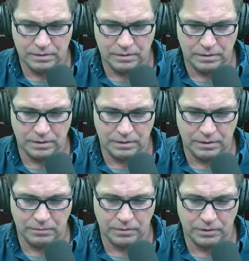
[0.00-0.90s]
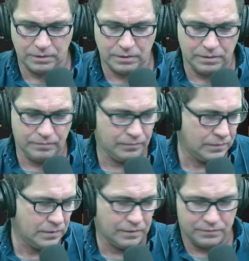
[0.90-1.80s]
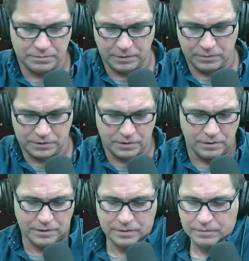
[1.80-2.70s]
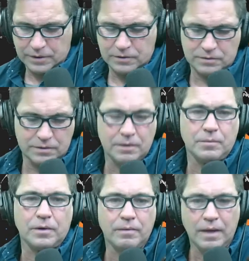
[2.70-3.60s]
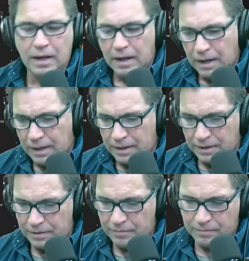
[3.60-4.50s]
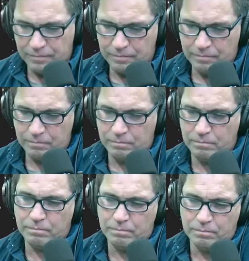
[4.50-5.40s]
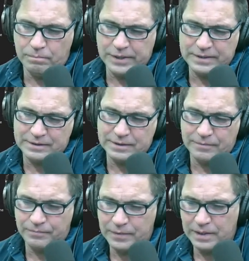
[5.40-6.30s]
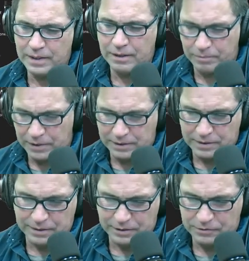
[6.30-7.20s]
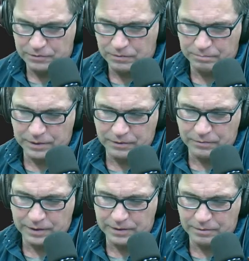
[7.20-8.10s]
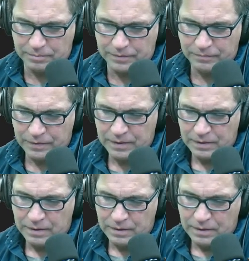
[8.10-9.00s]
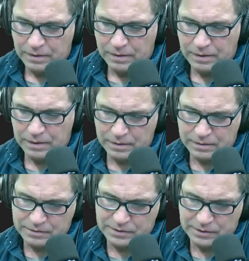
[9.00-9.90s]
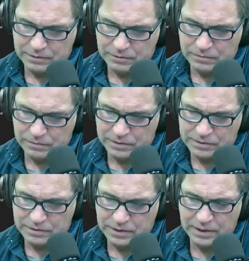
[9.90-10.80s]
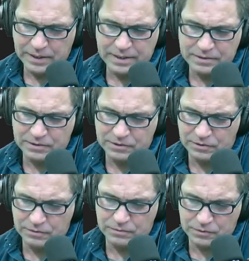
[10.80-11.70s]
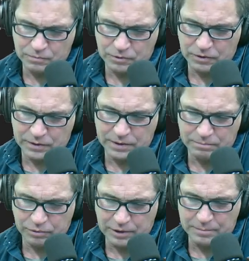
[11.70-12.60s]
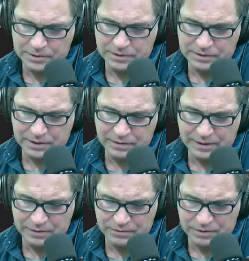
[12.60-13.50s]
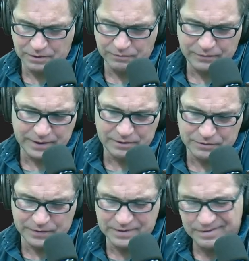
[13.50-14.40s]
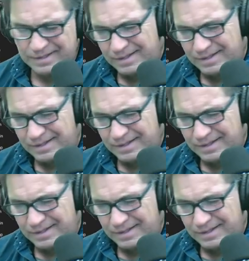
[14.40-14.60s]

Yeah, I think we're good. If somebody wants to call in, there's the number. Uh, but uh, and I'll probably cut it here short, pretty quick here. But uh, let's see, Lou. He says he has his students working and promising ten thousand dollar finder's fees.